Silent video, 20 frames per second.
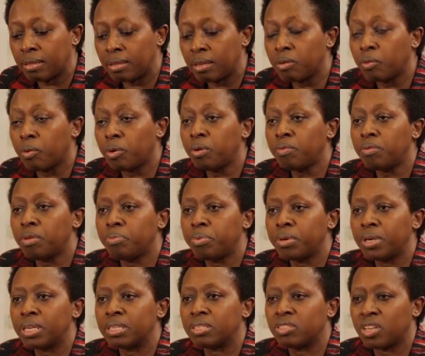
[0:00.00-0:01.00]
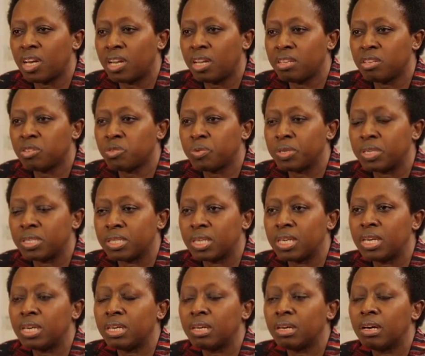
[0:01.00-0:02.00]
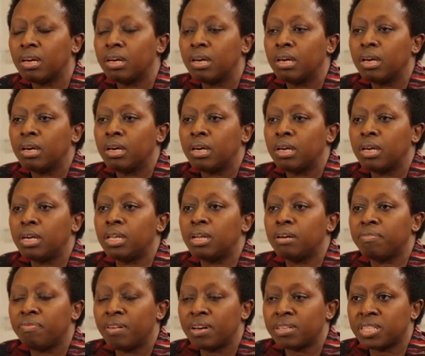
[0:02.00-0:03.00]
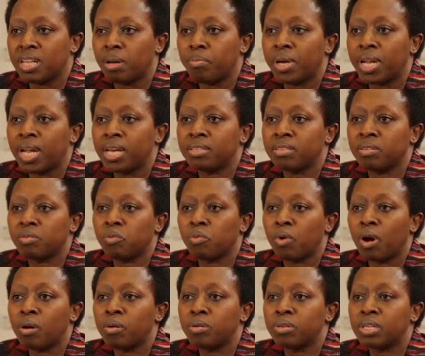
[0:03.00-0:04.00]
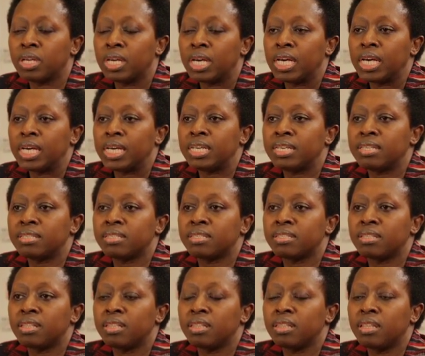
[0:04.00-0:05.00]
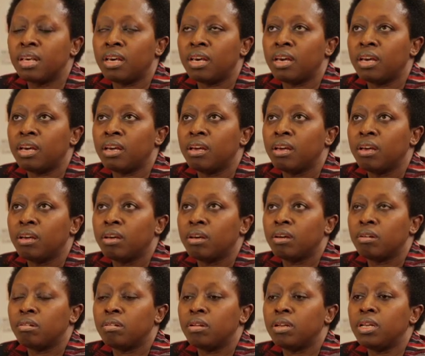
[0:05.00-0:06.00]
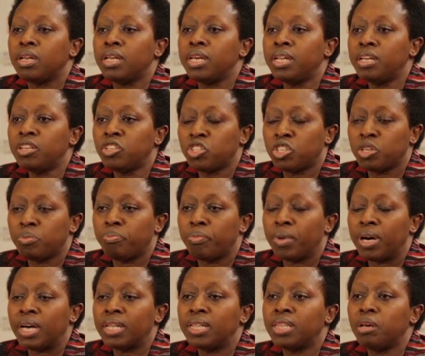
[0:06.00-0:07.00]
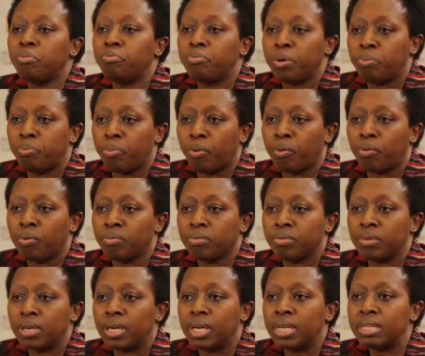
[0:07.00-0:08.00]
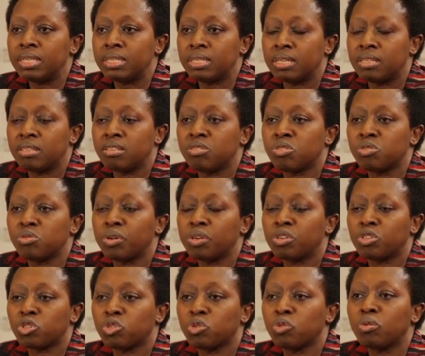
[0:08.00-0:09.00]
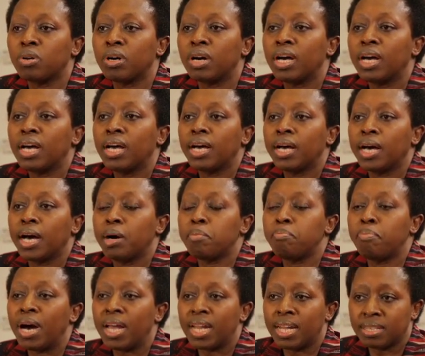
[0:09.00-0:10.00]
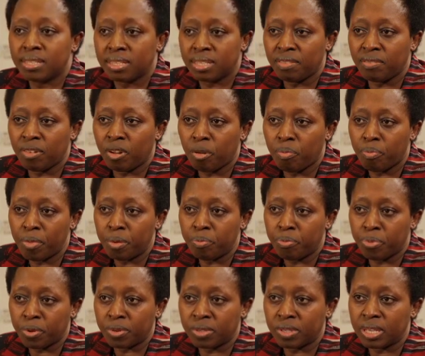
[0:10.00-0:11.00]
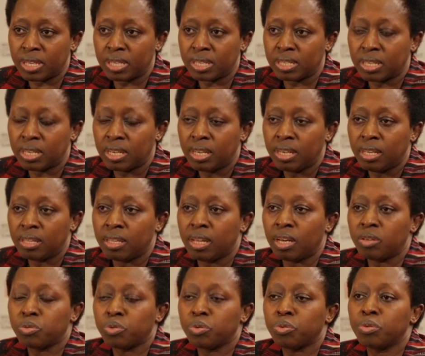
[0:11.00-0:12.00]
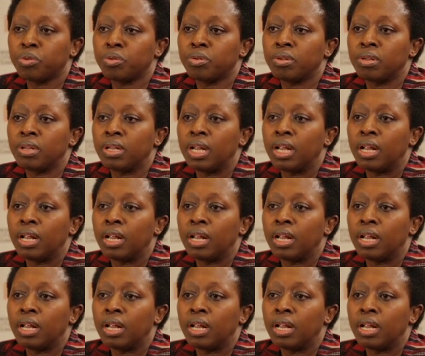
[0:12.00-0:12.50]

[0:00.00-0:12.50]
think one of the biggest challenges we're seeing in a fast urbanizing world is the leadership and the people in cities to ensure a balanced development process that will